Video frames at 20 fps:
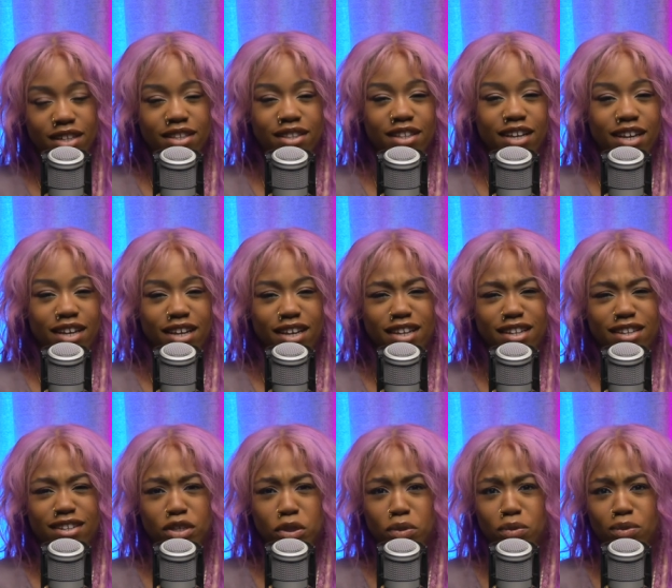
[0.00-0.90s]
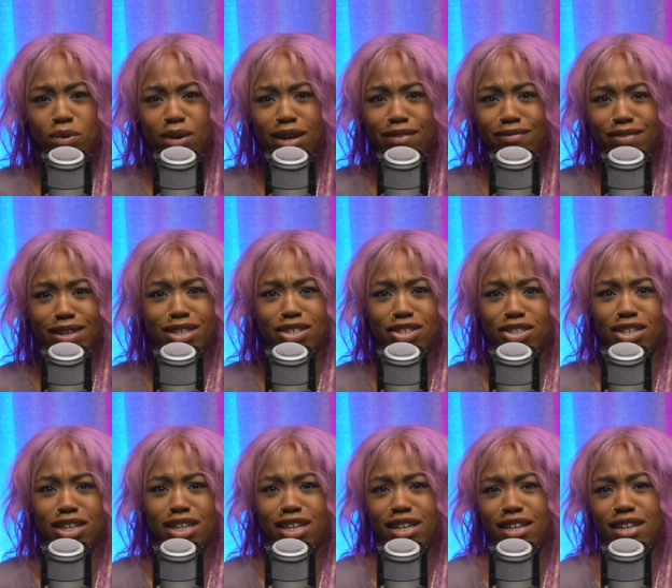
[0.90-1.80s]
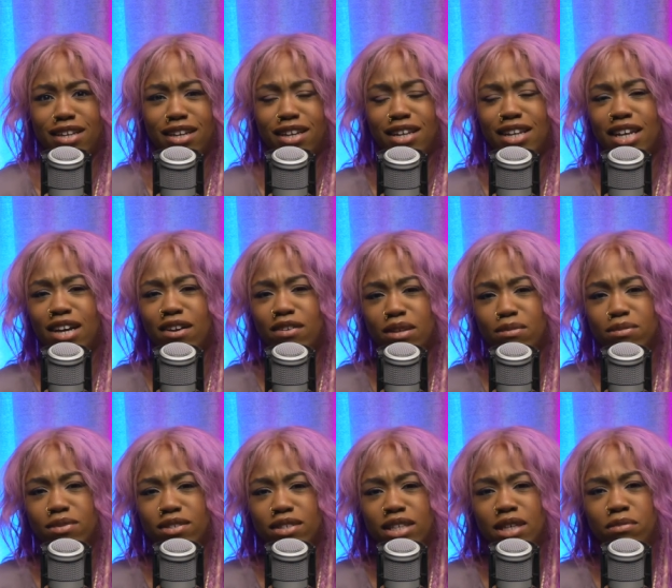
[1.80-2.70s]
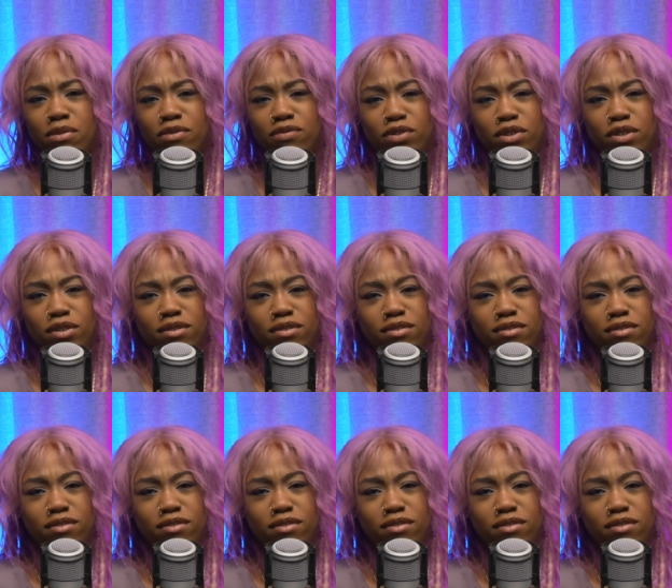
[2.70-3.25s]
then you will eventually allow them to sleep with you.